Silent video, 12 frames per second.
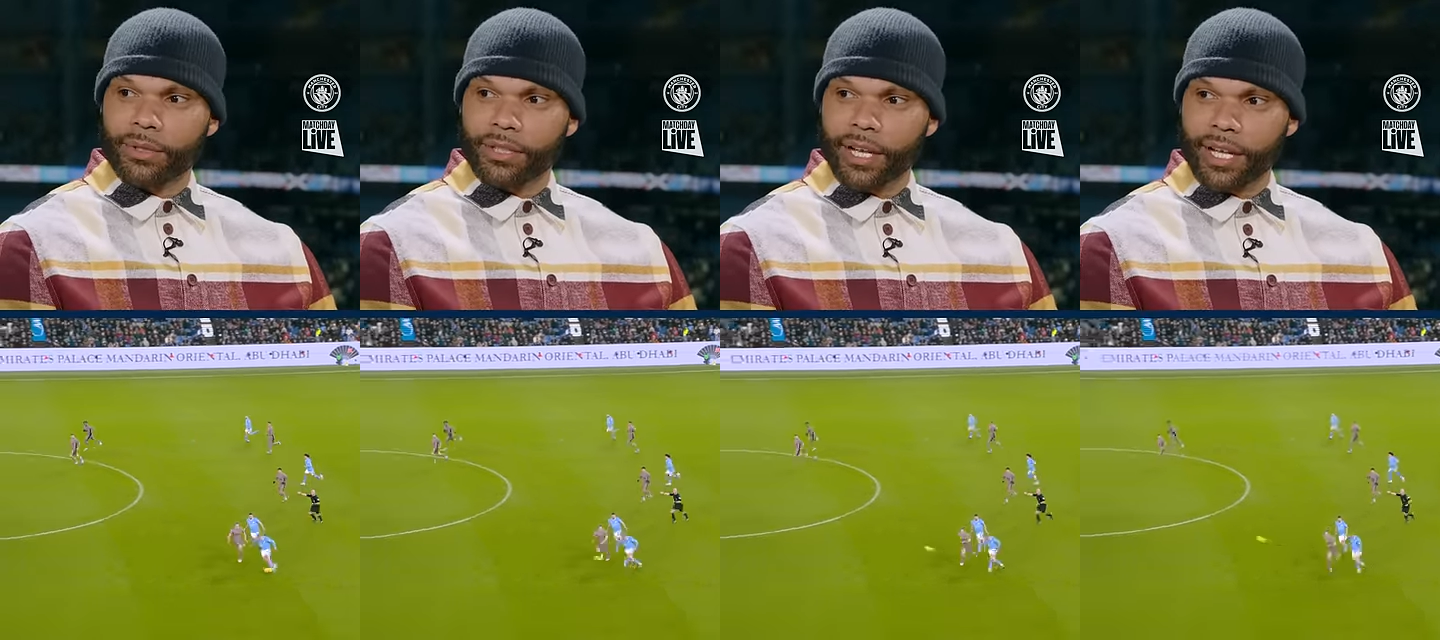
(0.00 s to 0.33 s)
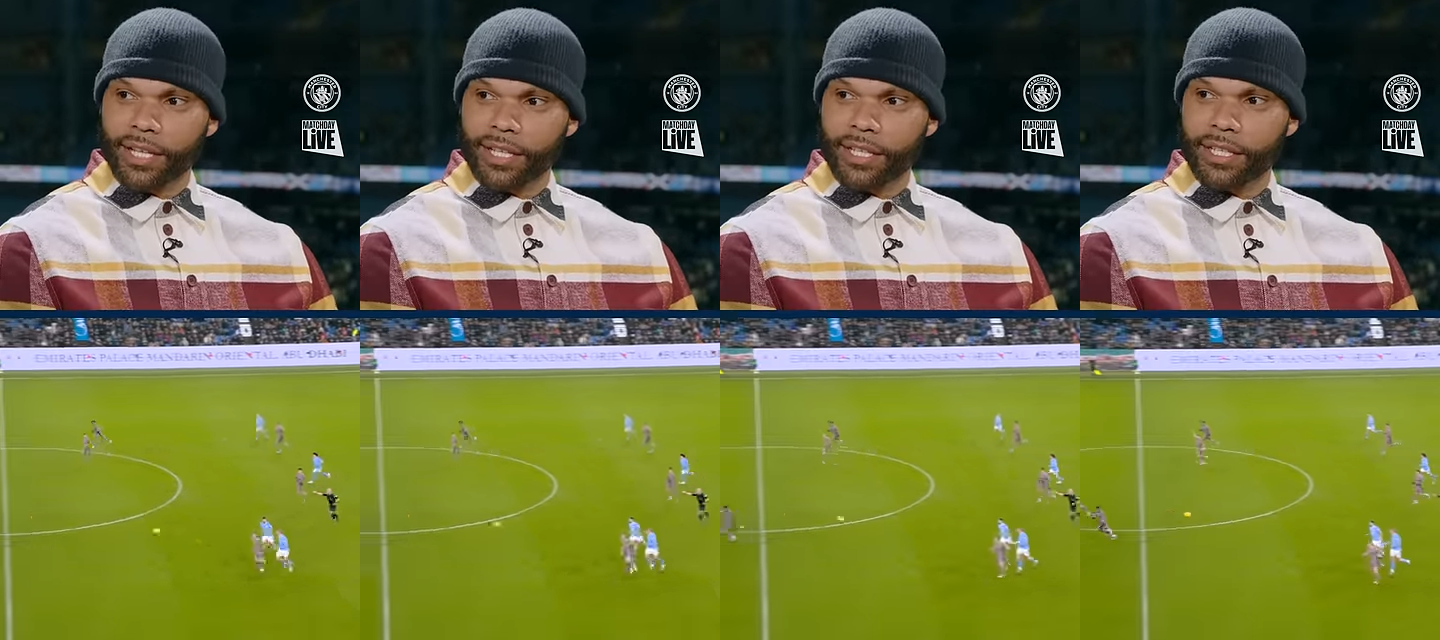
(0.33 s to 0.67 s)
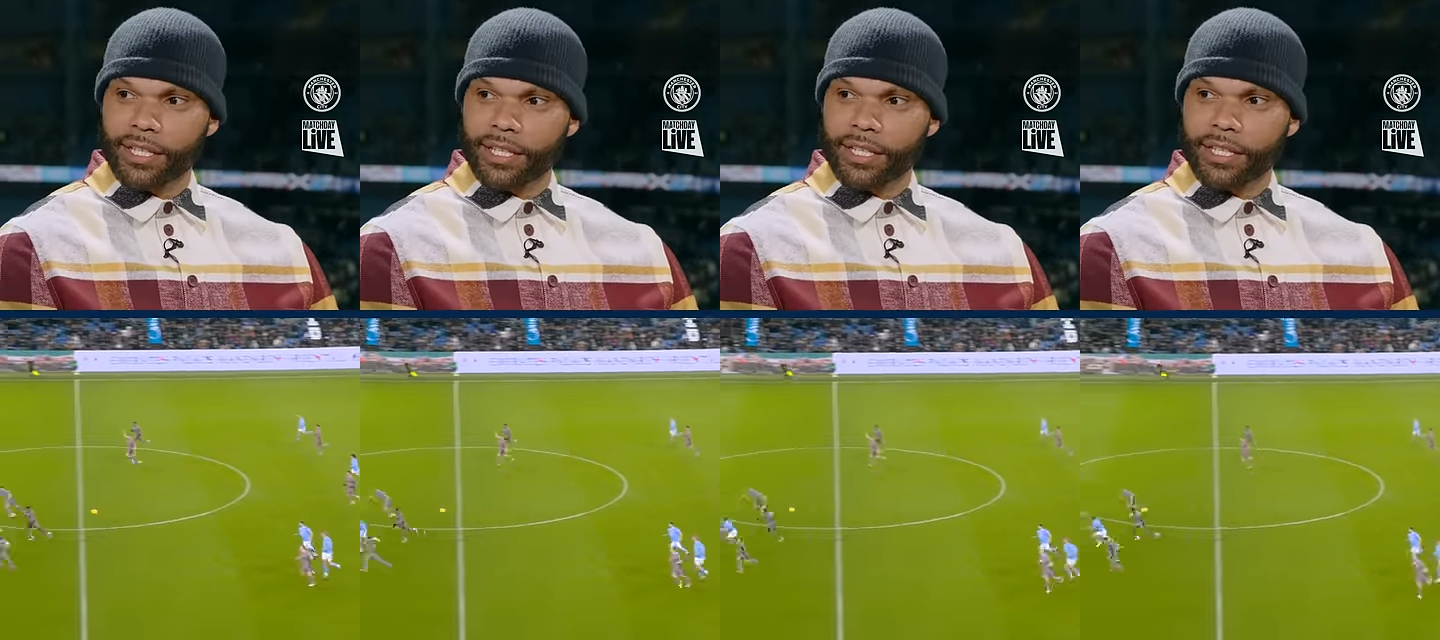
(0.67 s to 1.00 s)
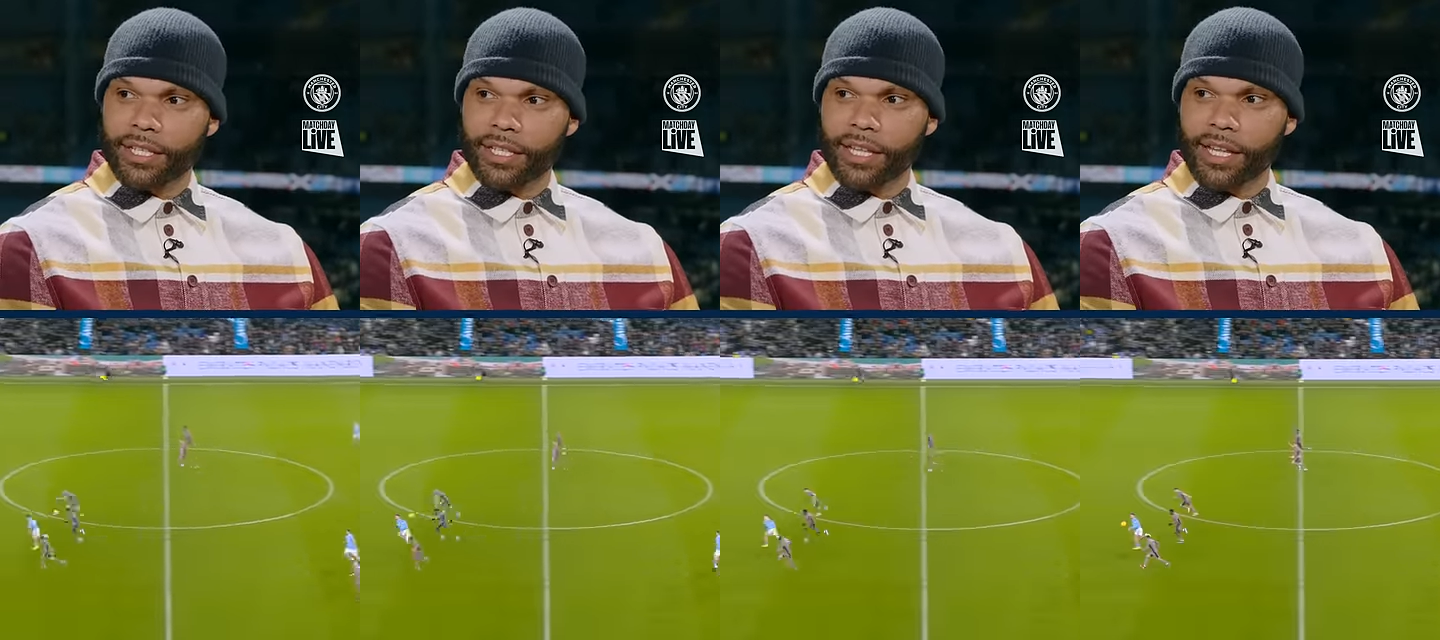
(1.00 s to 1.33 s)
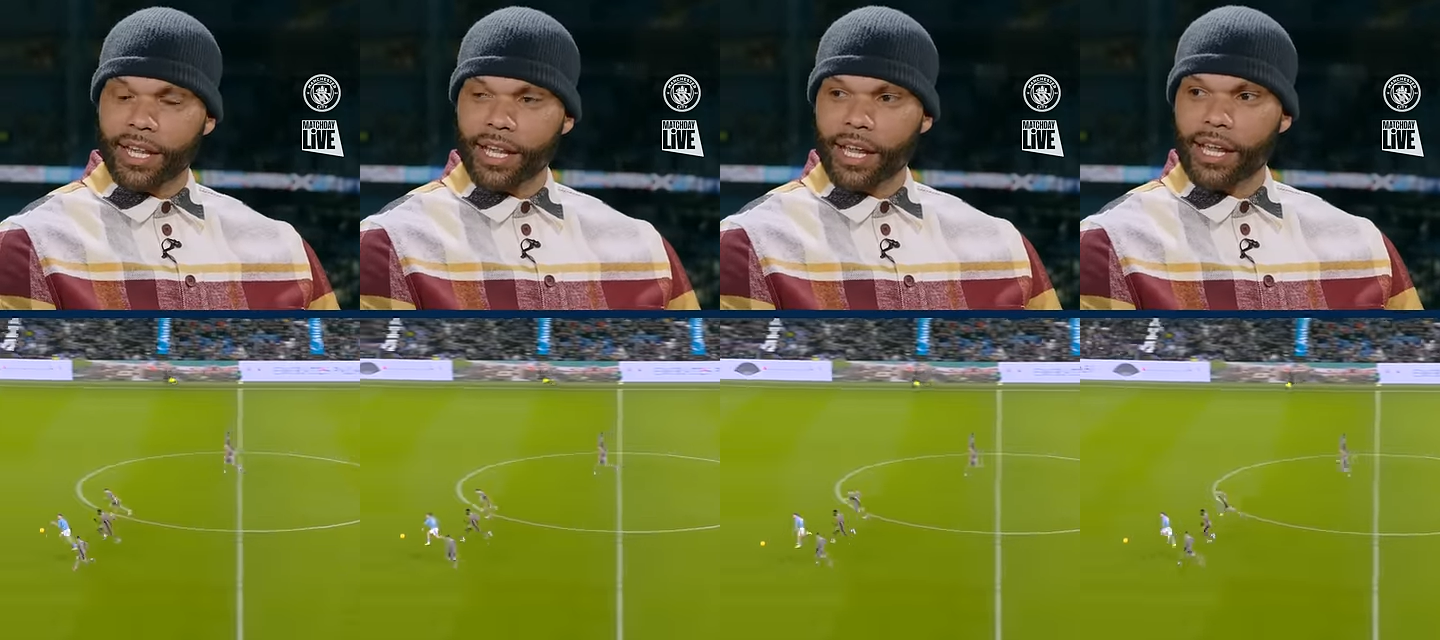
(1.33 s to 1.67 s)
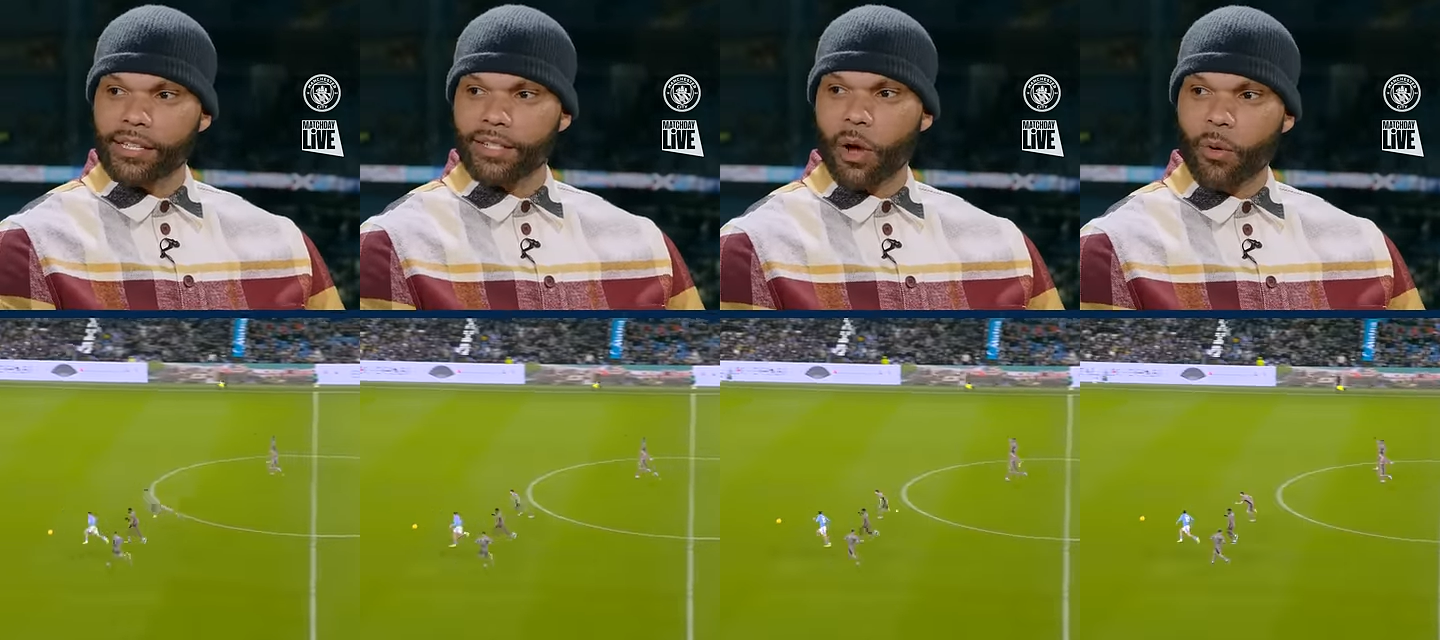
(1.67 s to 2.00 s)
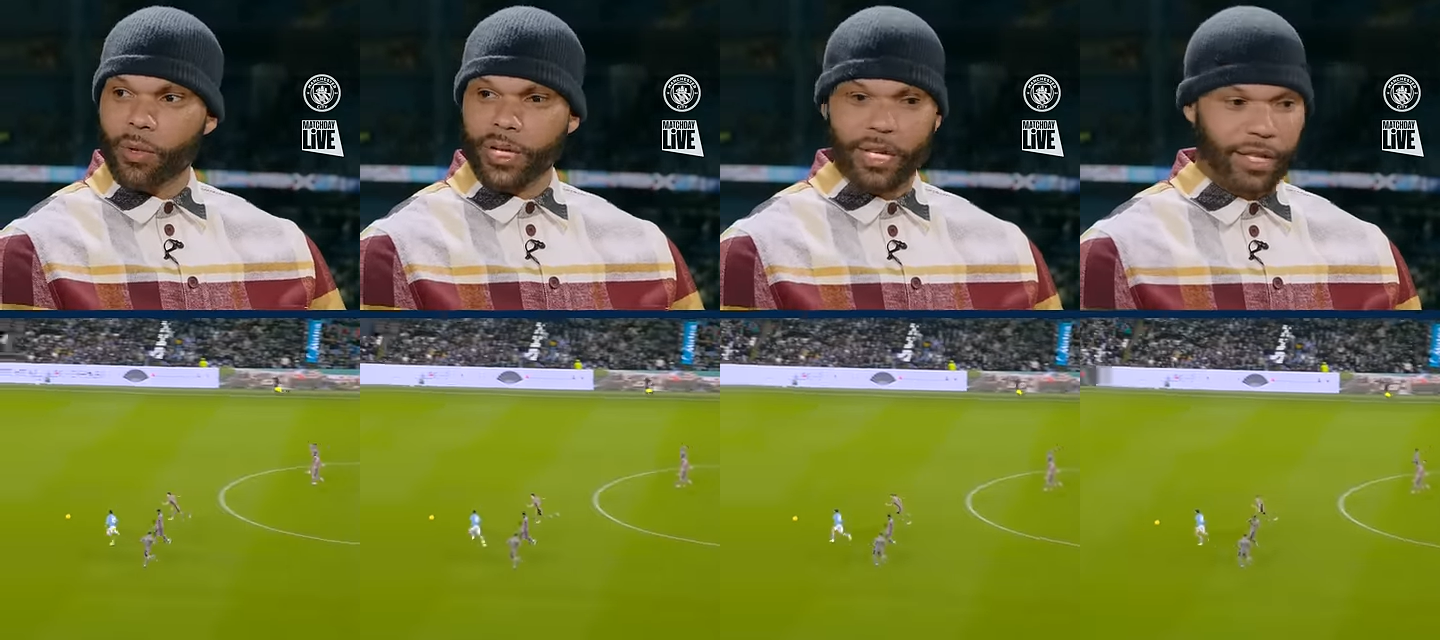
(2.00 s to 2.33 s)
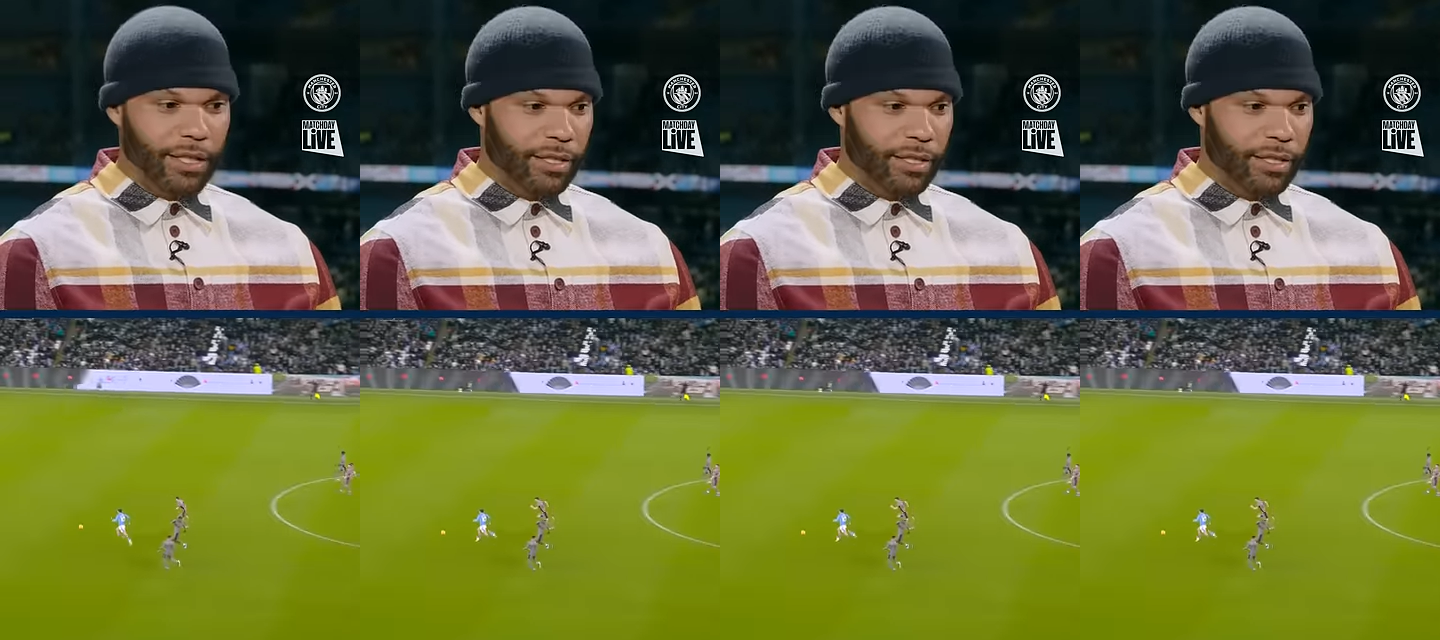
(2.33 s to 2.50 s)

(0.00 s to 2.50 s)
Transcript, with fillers: Like, his only